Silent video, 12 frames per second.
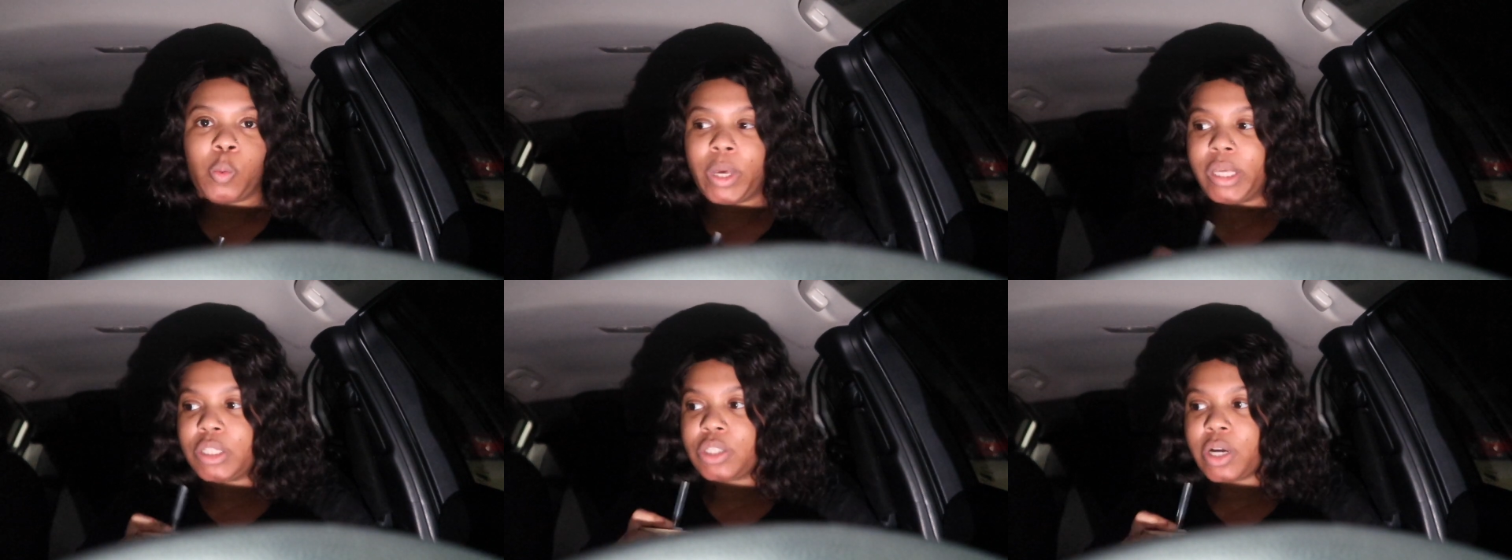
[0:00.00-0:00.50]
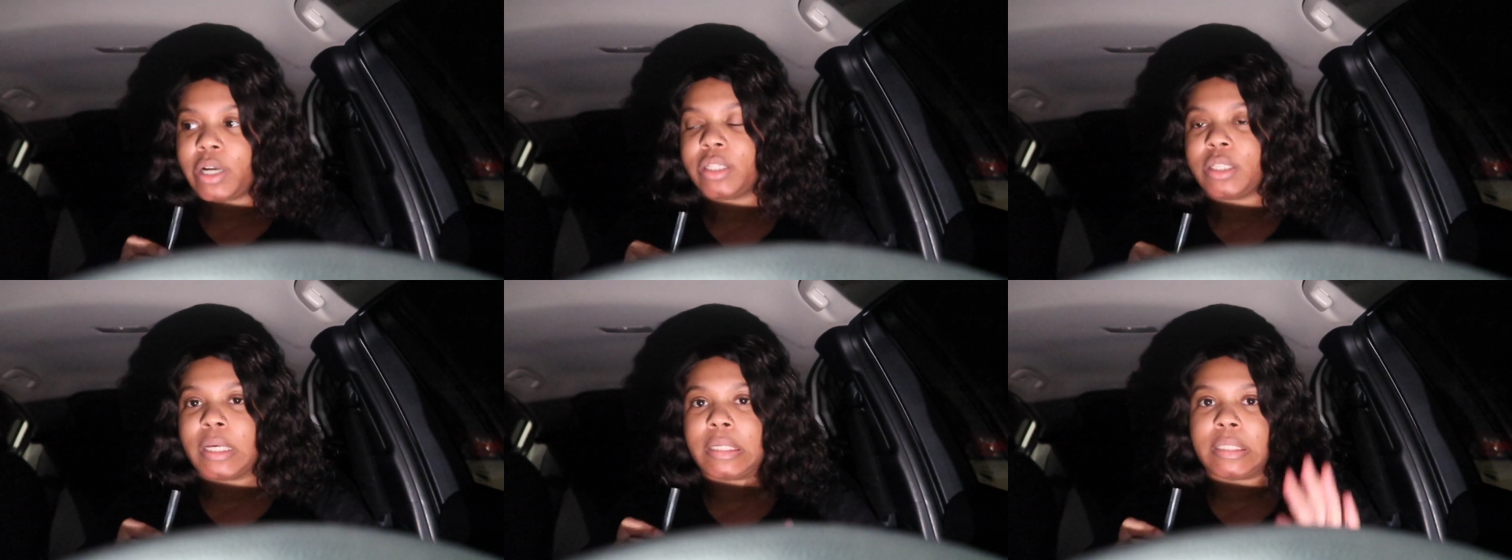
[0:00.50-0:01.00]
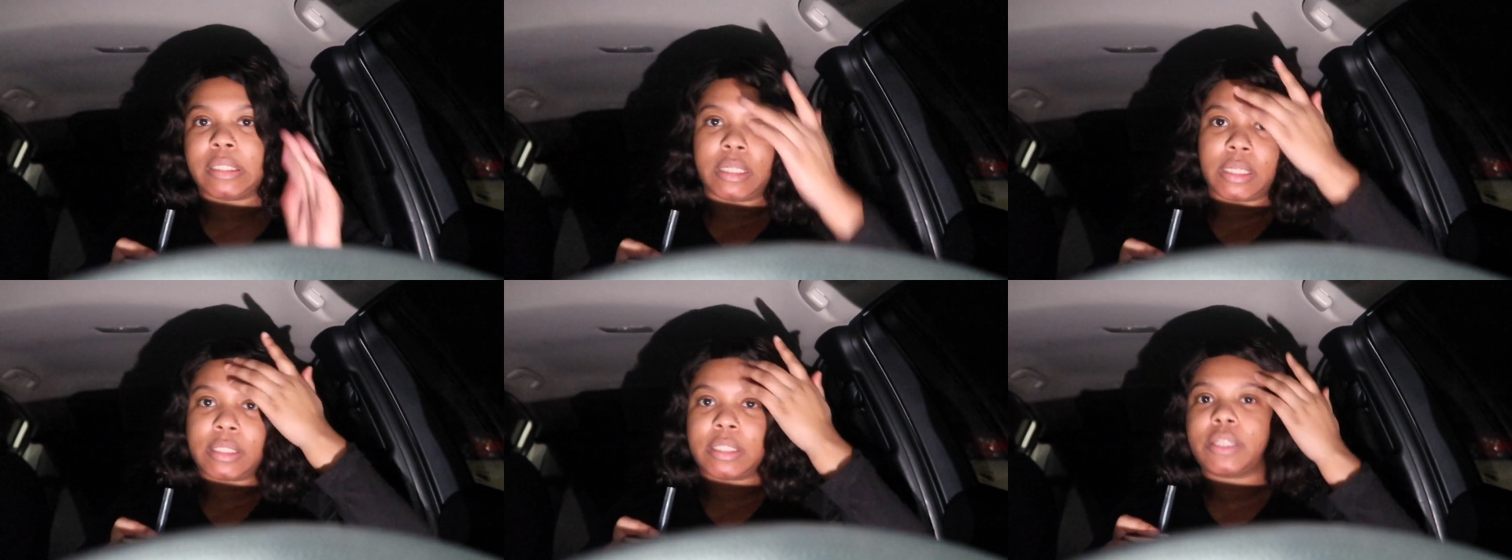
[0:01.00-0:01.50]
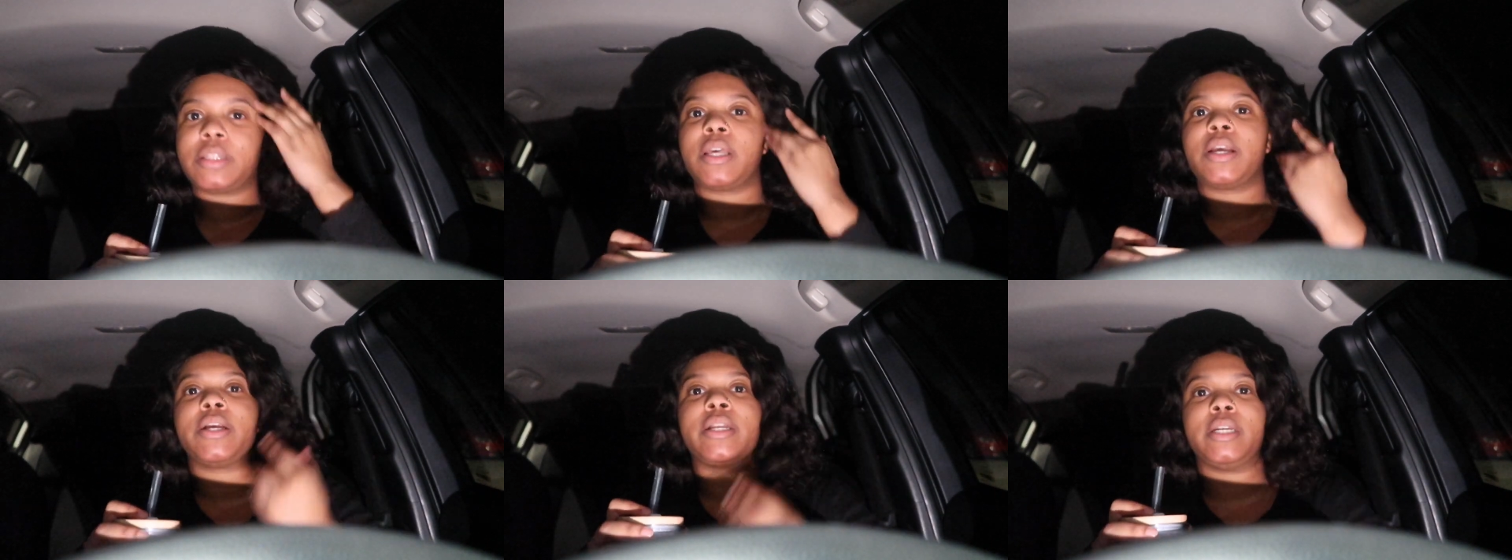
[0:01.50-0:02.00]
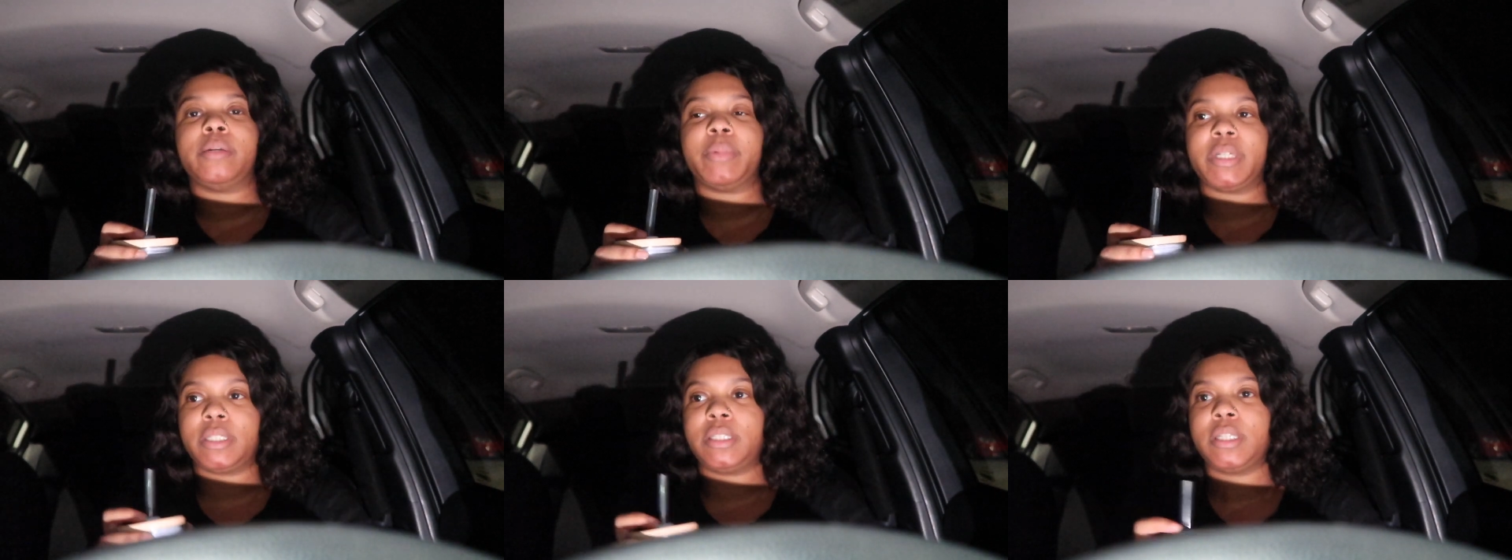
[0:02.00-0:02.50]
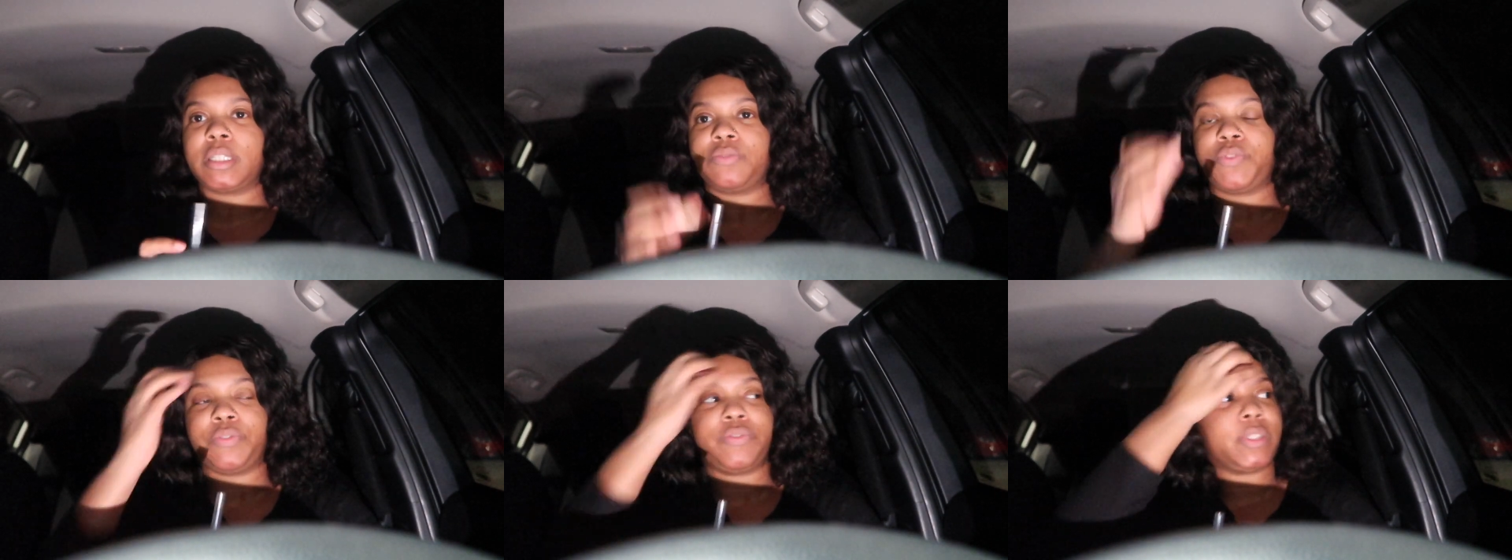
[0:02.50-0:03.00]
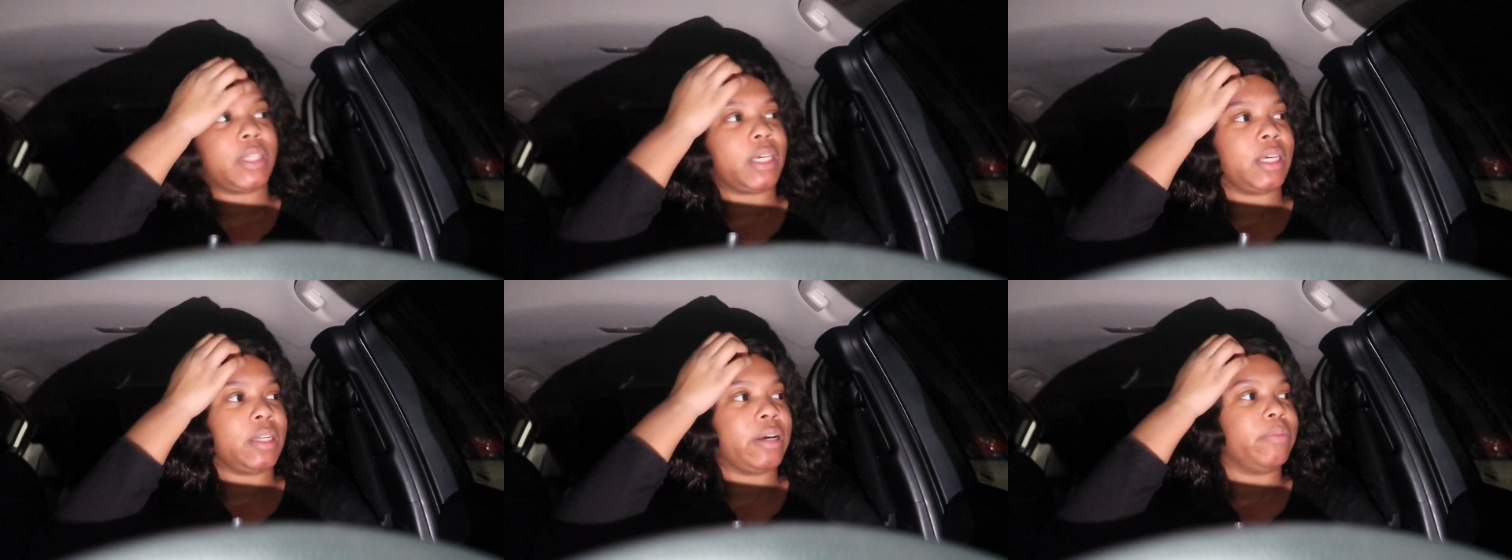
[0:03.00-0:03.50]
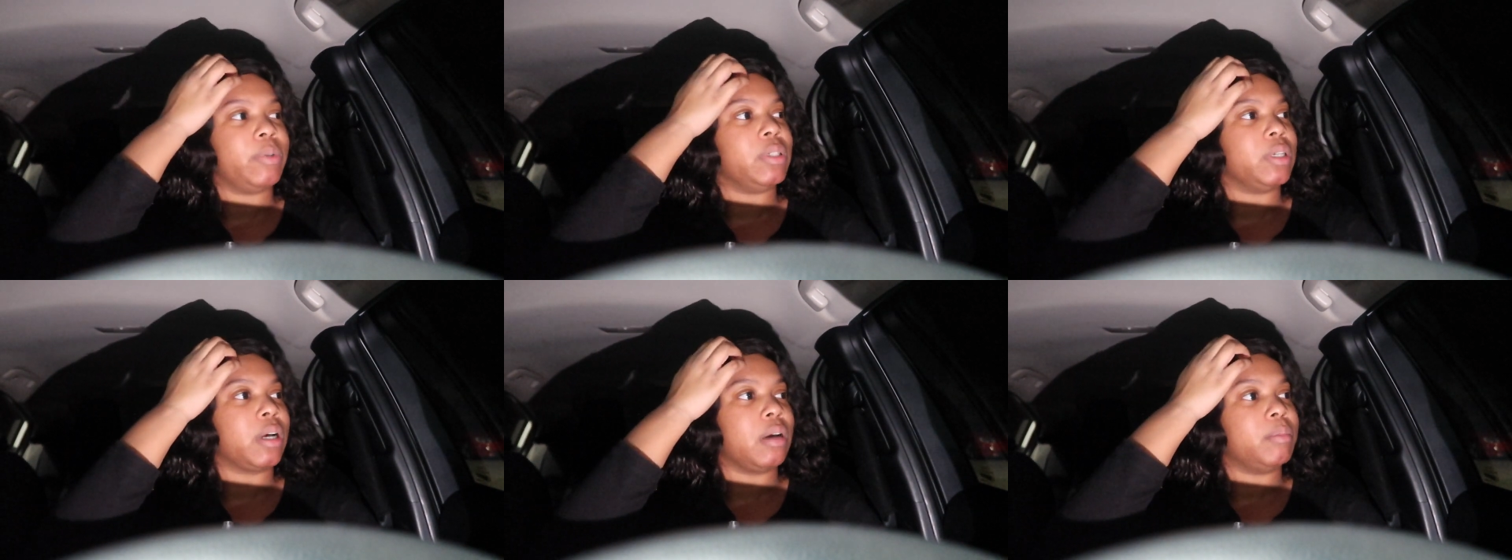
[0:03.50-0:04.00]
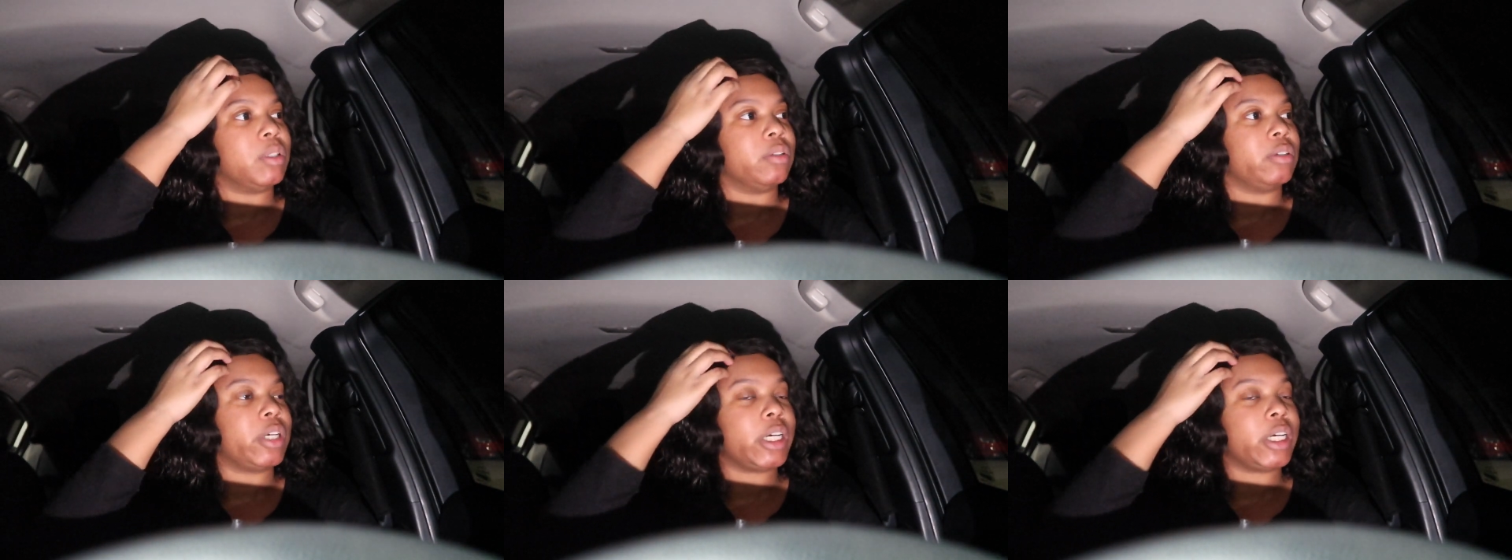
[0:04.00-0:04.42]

It starts at 6.30, but it's 6.15. I wanted to come a little